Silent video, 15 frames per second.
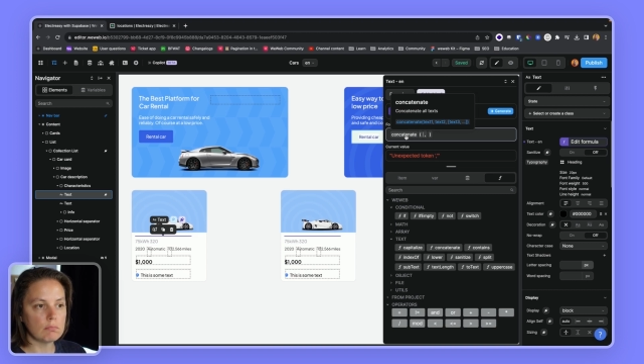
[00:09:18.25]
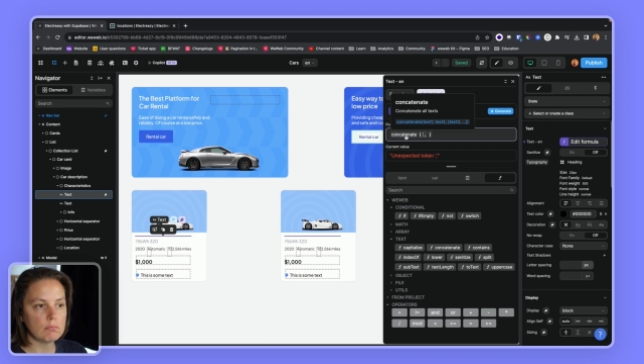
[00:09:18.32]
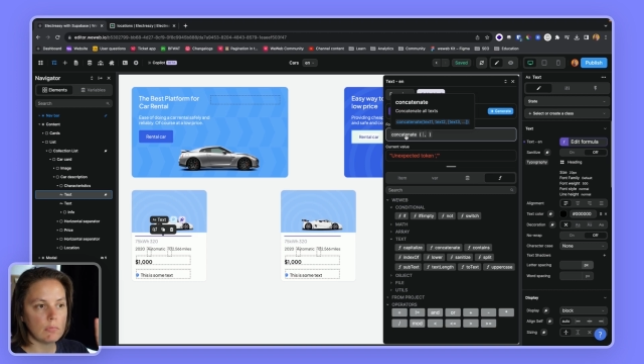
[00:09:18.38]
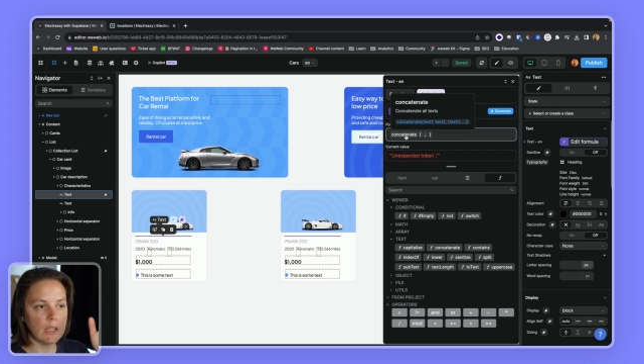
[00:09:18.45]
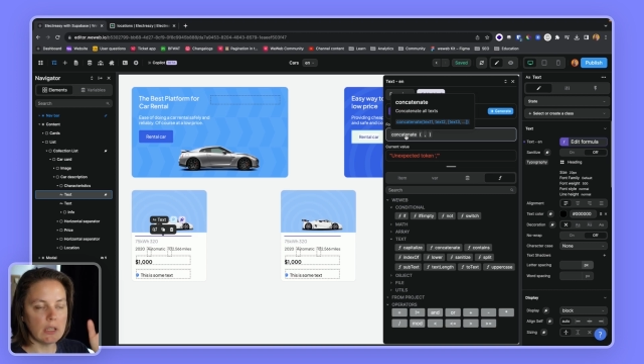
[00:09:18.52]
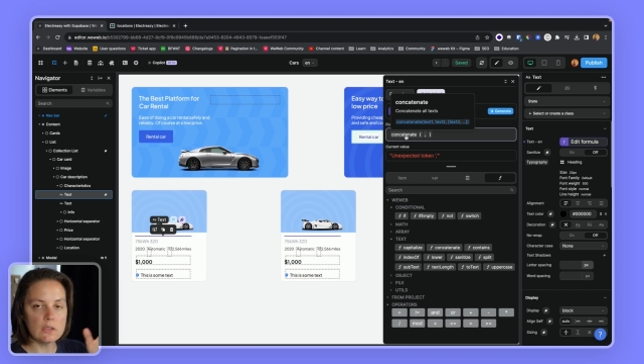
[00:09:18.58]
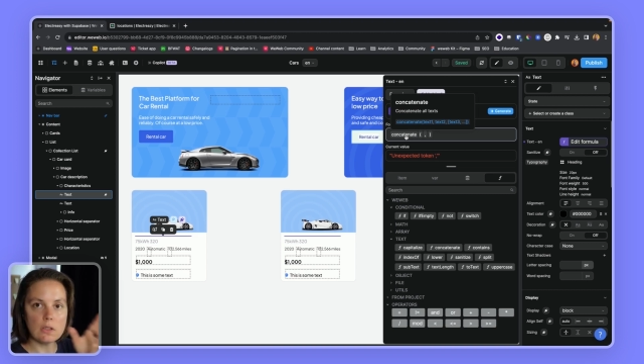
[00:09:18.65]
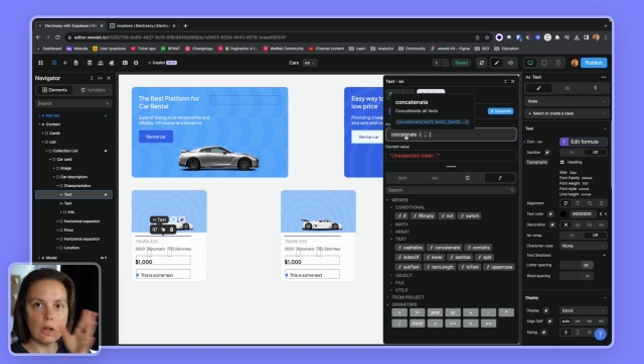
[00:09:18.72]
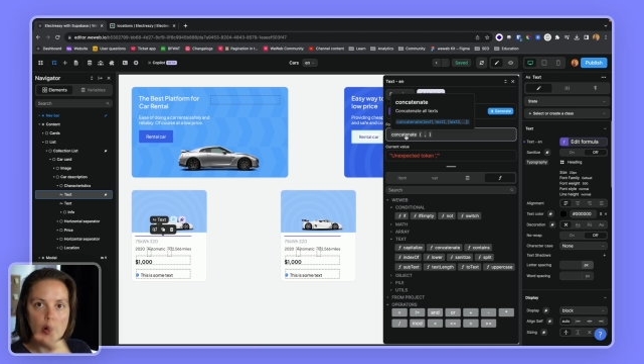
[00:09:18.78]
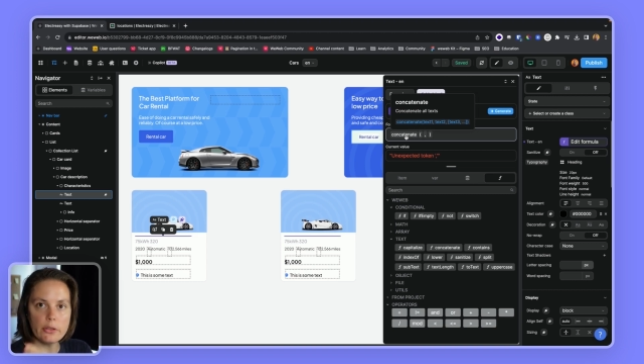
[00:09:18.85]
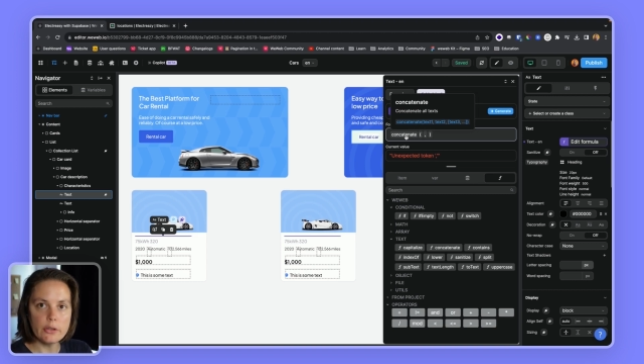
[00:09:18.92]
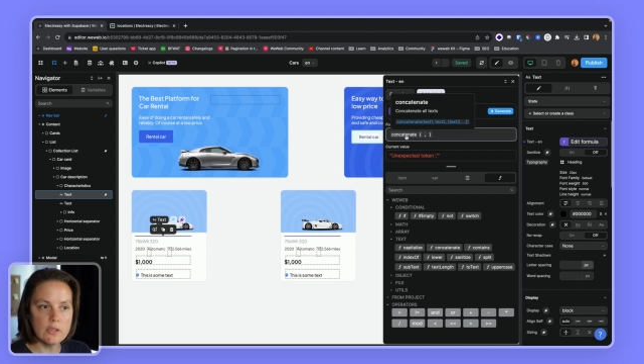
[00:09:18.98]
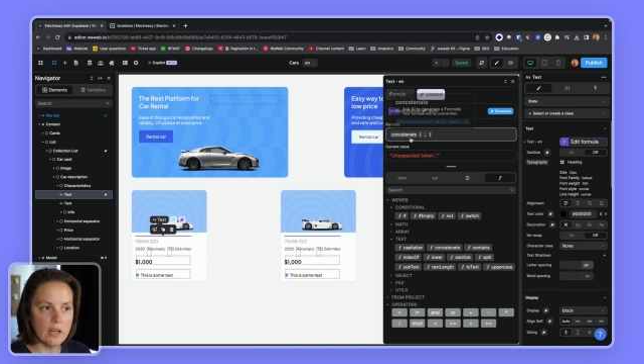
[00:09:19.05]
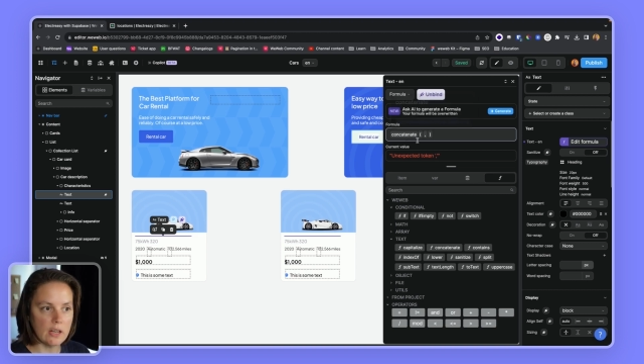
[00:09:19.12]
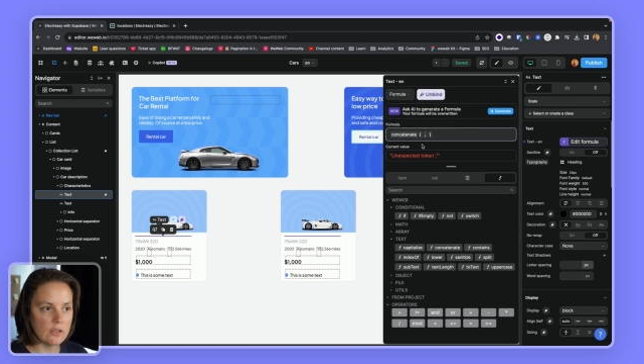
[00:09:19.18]
list all
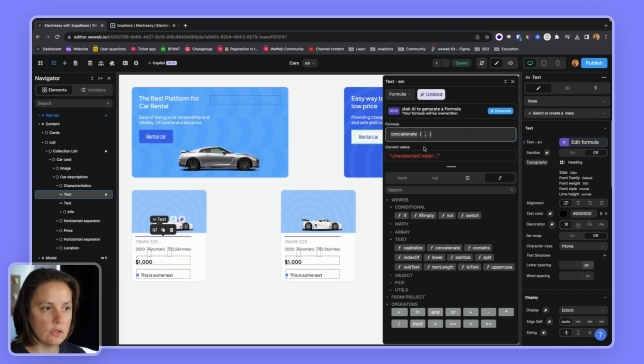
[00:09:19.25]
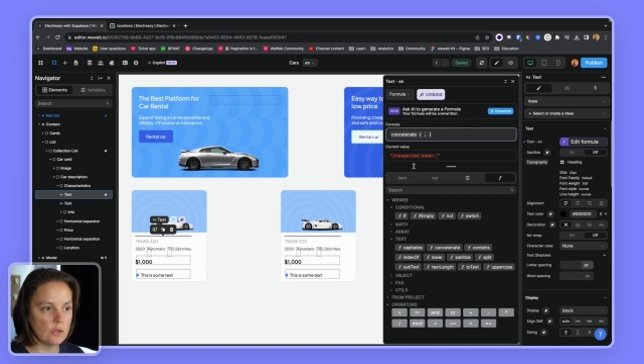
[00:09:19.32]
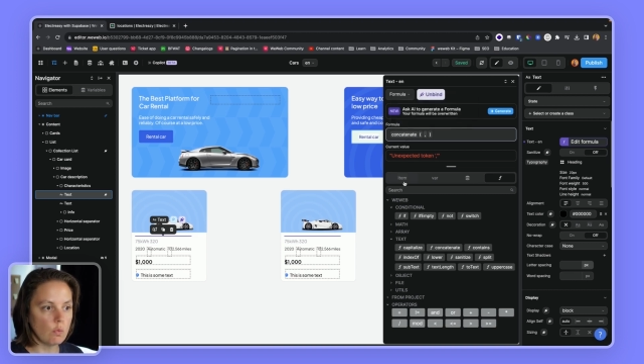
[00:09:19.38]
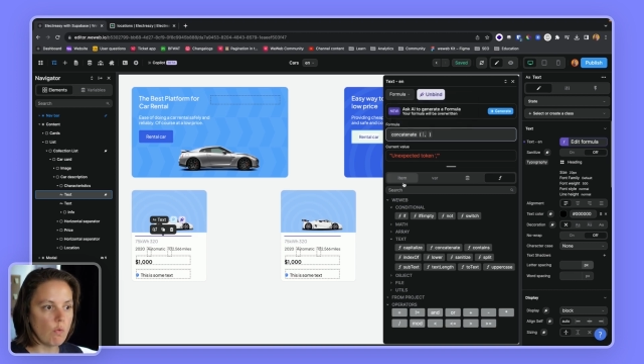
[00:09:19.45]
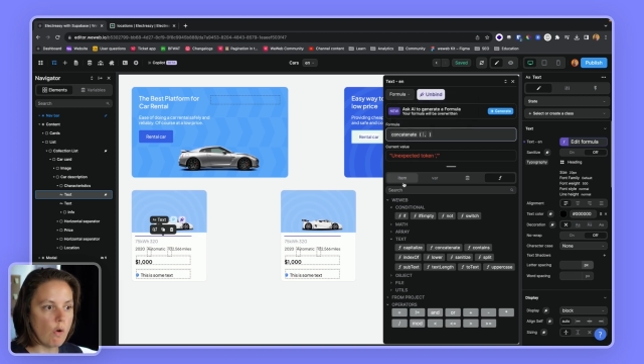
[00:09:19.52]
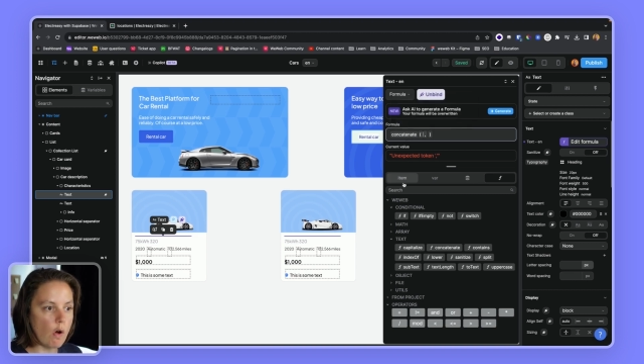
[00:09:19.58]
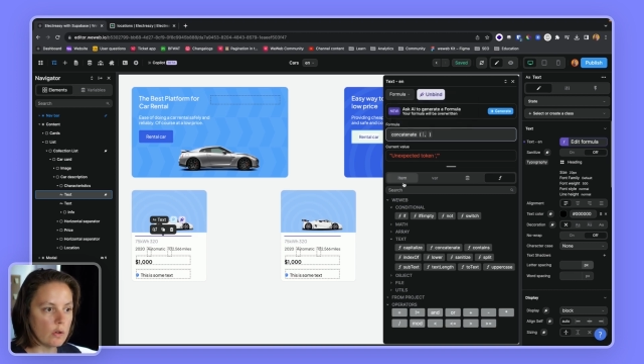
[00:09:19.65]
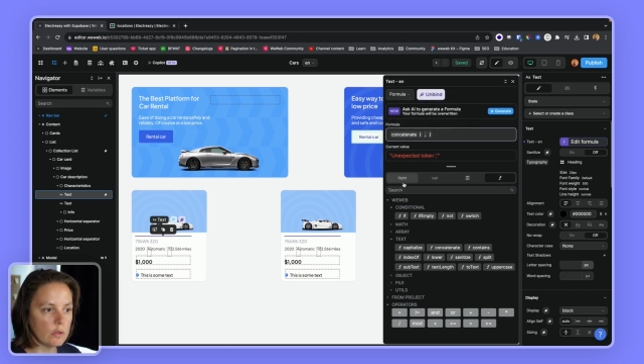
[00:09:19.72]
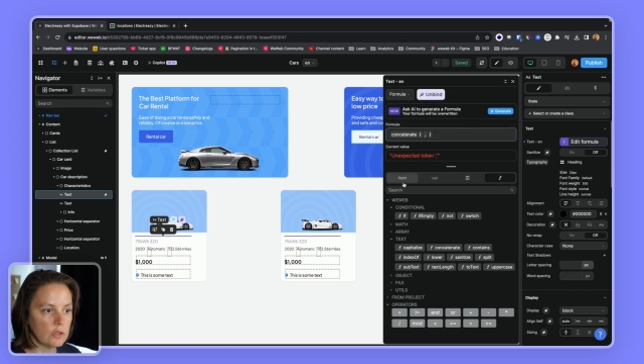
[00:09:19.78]
the text you want.